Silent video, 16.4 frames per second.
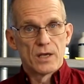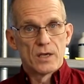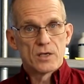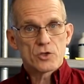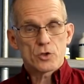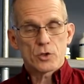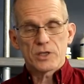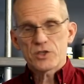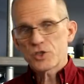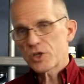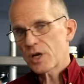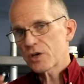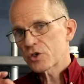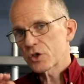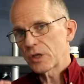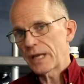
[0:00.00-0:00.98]
So let's
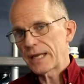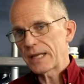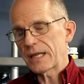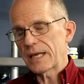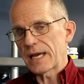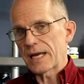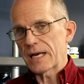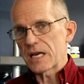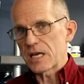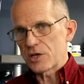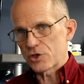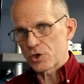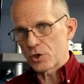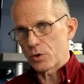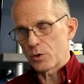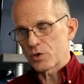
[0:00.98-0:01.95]
touch lightly on each
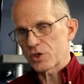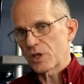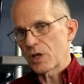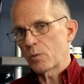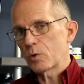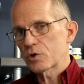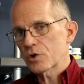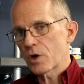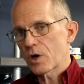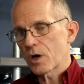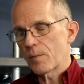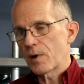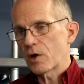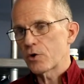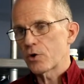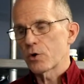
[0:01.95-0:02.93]
of those, and then we'll talk
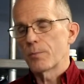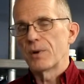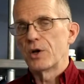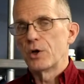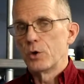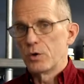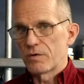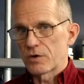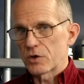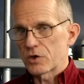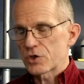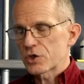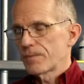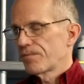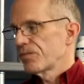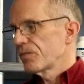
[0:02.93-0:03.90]
about your
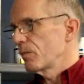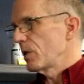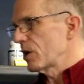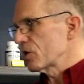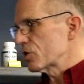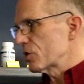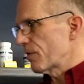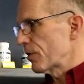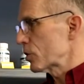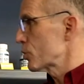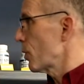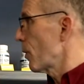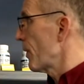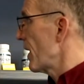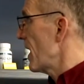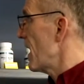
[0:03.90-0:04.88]
maneuvers, because the first
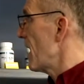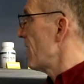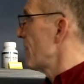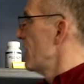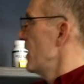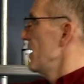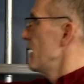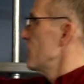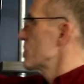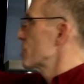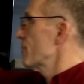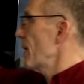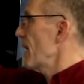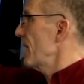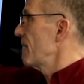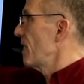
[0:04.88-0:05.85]
one we have is
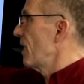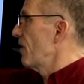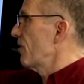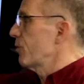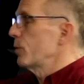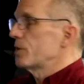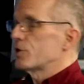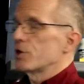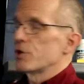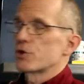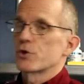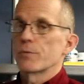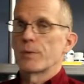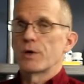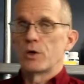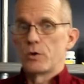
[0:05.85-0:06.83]
spine health, which is your
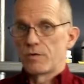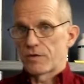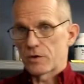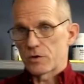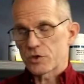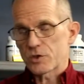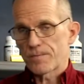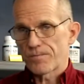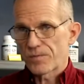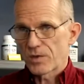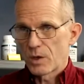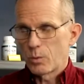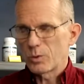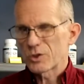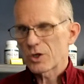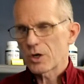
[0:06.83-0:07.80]
maneuvers.
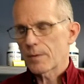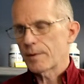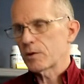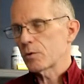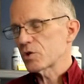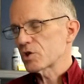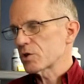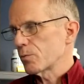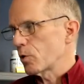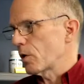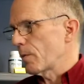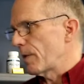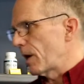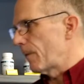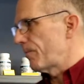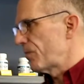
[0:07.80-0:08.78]
We'll talk about those some more in a
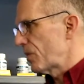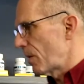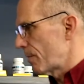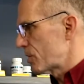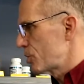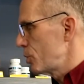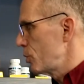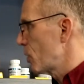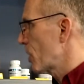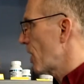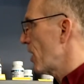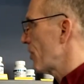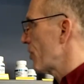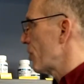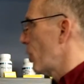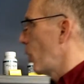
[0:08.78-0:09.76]
minute. Number 2,
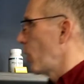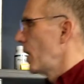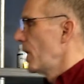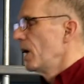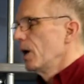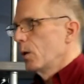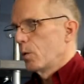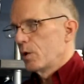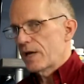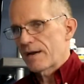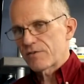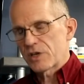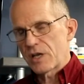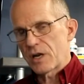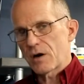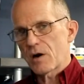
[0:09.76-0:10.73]
cardio. We have to
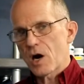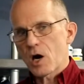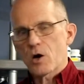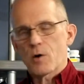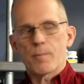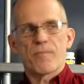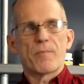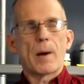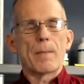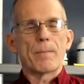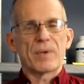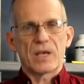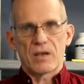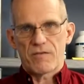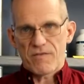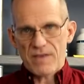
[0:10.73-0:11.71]
get our heart
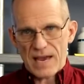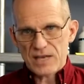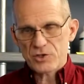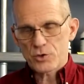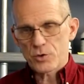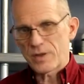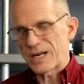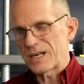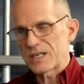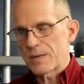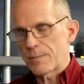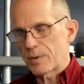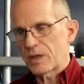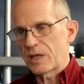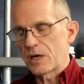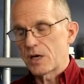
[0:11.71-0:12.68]
pumping faster than it
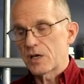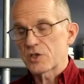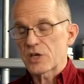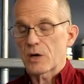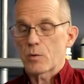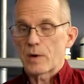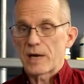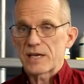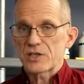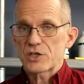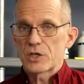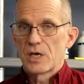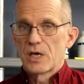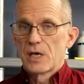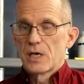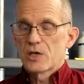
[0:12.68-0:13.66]
typically does at rest.
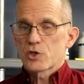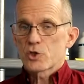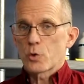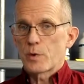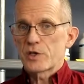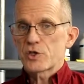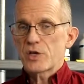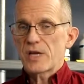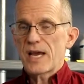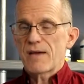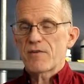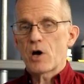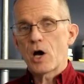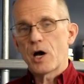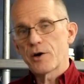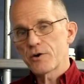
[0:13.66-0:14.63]
So we should have
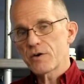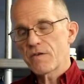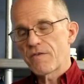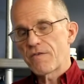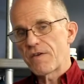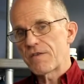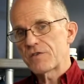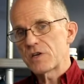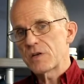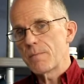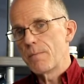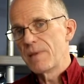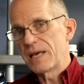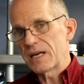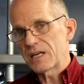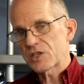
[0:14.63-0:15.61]
150
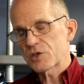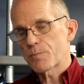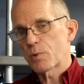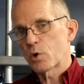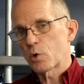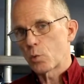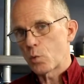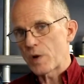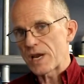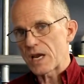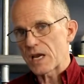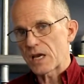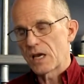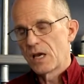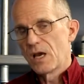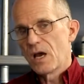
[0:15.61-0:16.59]
minutes per
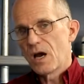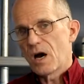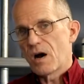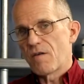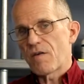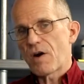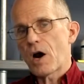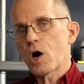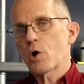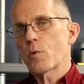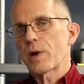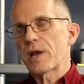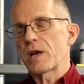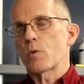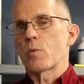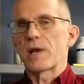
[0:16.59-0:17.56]
week of heart
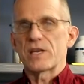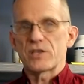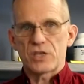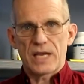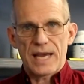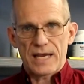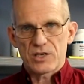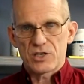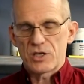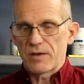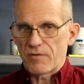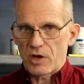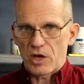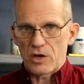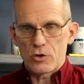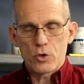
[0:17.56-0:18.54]
rate raising
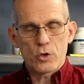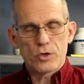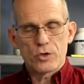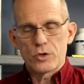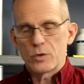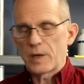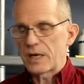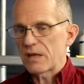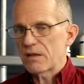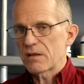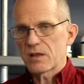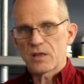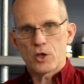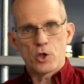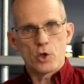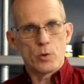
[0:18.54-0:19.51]
activity. And you can do anything
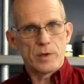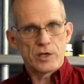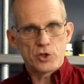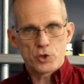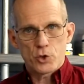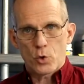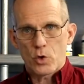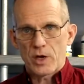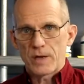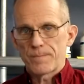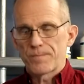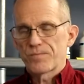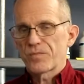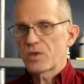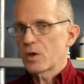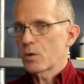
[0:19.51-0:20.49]
that you enjoy
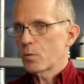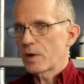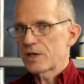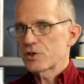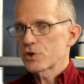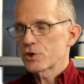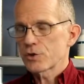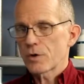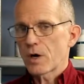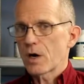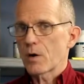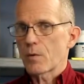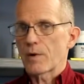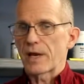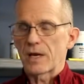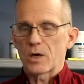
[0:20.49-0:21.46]
that raises your heart
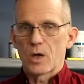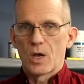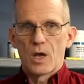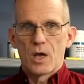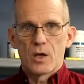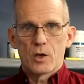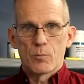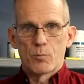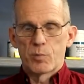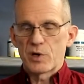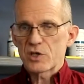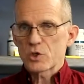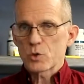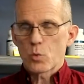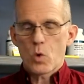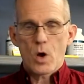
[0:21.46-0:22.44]
rate.
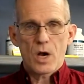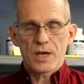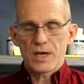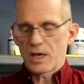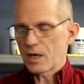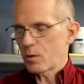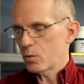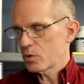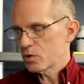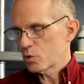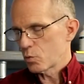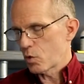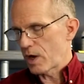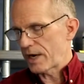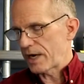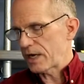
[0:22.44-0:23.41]
Brisk walking,
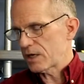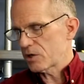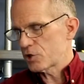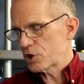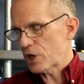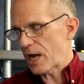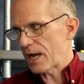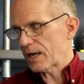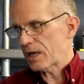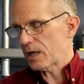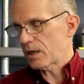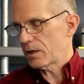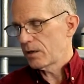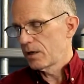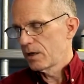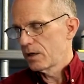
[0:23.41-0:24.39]
running,
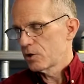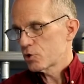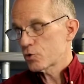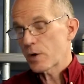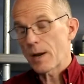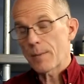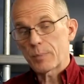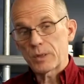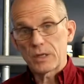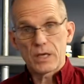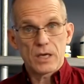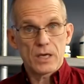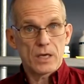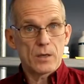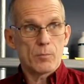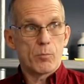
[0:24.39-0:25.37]
jogging,
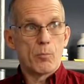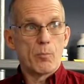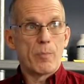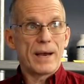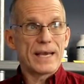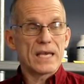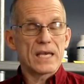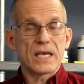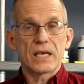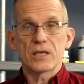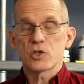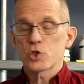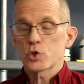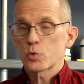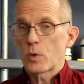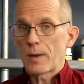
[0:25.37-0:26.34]
trampoline, biking,
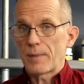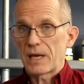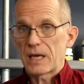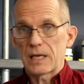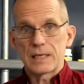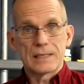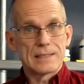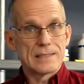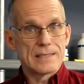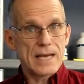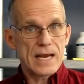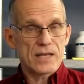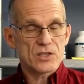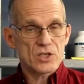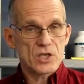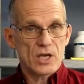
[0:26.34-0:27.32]
swimming,
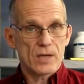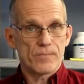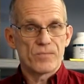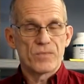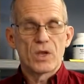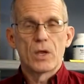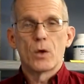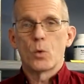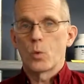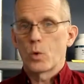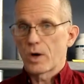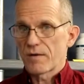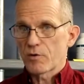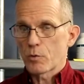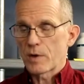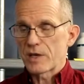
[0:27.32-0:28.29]
dancing,
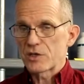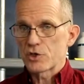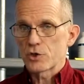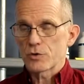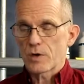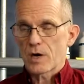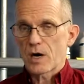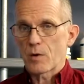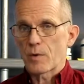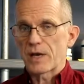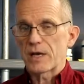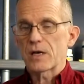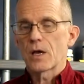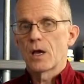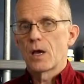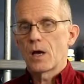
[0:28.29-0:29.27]
whatever raises your heart rate,
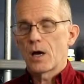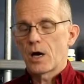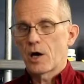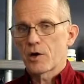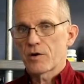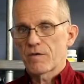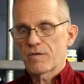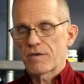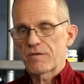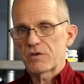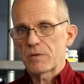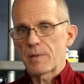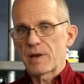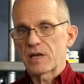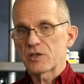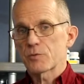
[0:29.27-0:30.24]
150
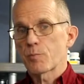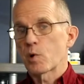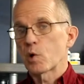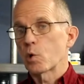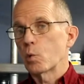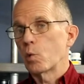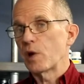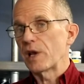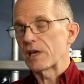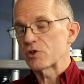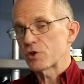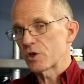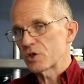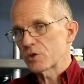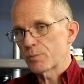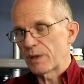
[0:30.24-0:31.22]
minutes per week. So you
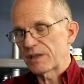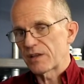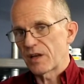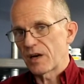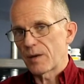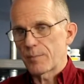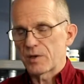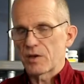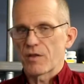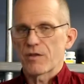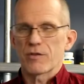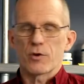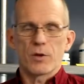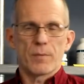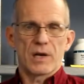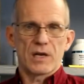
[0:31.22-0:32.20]
can split that up into
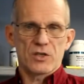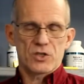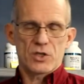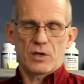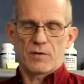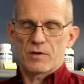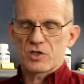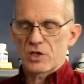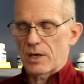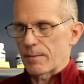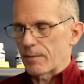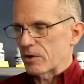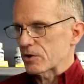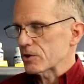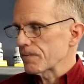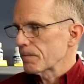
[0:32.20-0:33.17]
30-minute
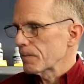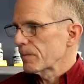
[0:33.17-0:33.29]
segments